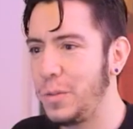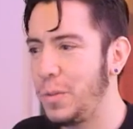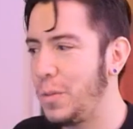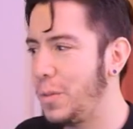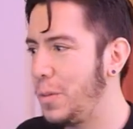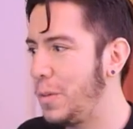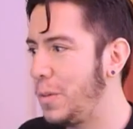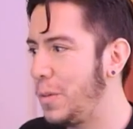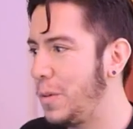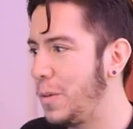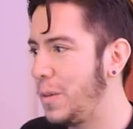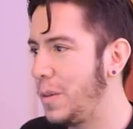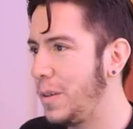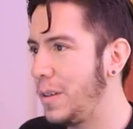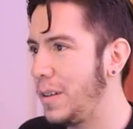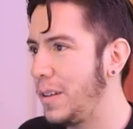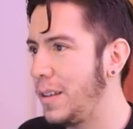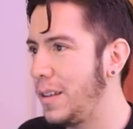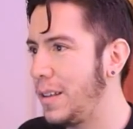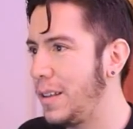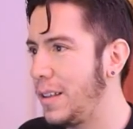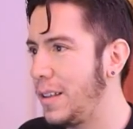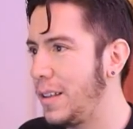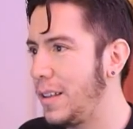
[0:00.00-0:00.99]
is,
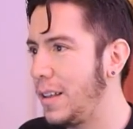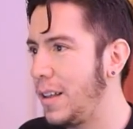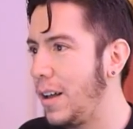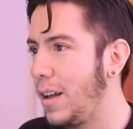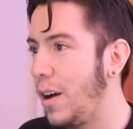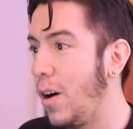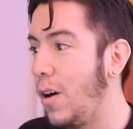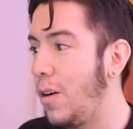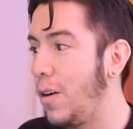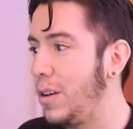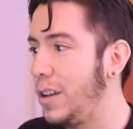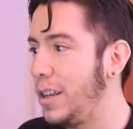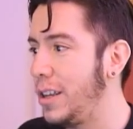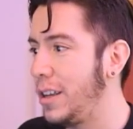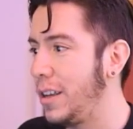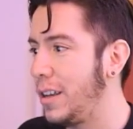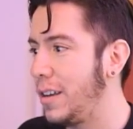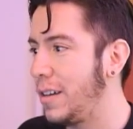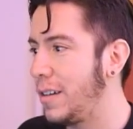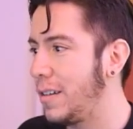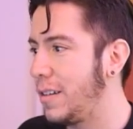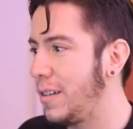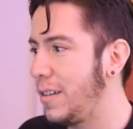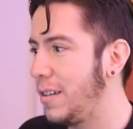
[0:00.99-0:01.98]
holy,
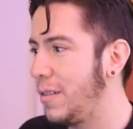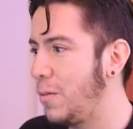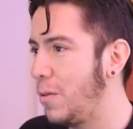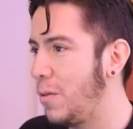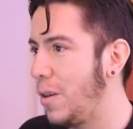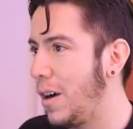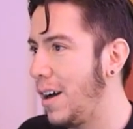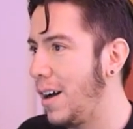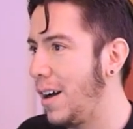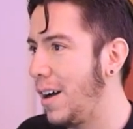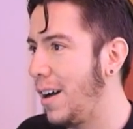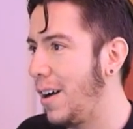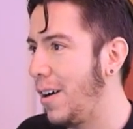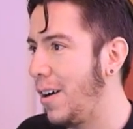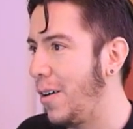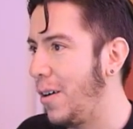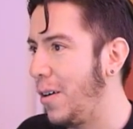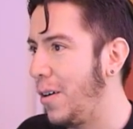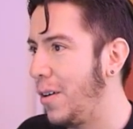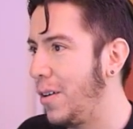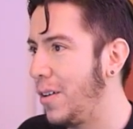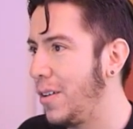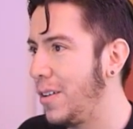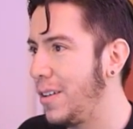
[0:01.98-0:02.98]

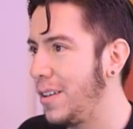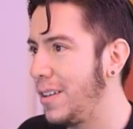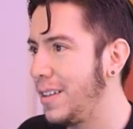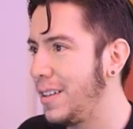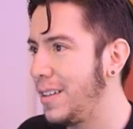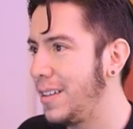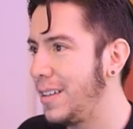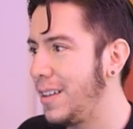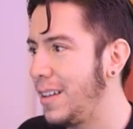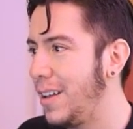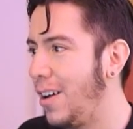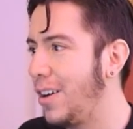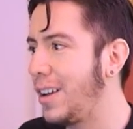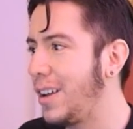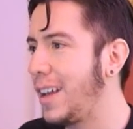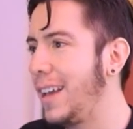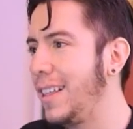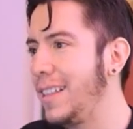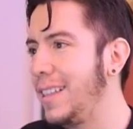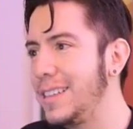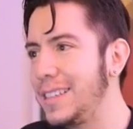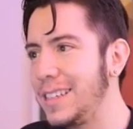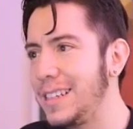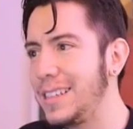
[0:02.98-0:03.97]
wow.
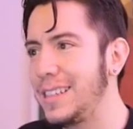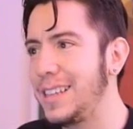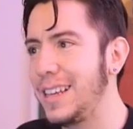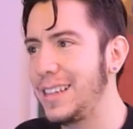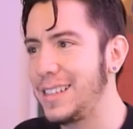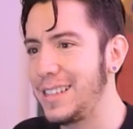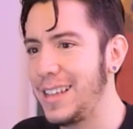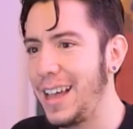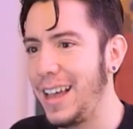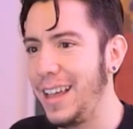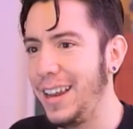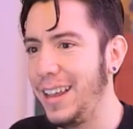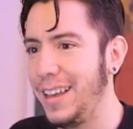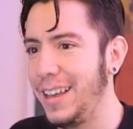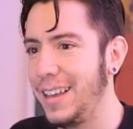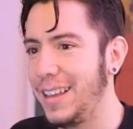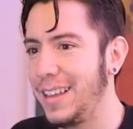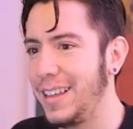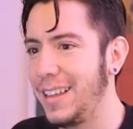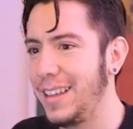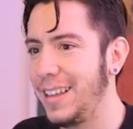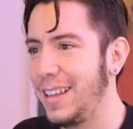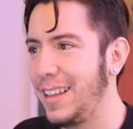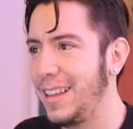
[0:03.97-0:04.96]
Okay, this is exciting.
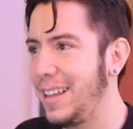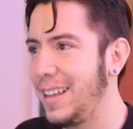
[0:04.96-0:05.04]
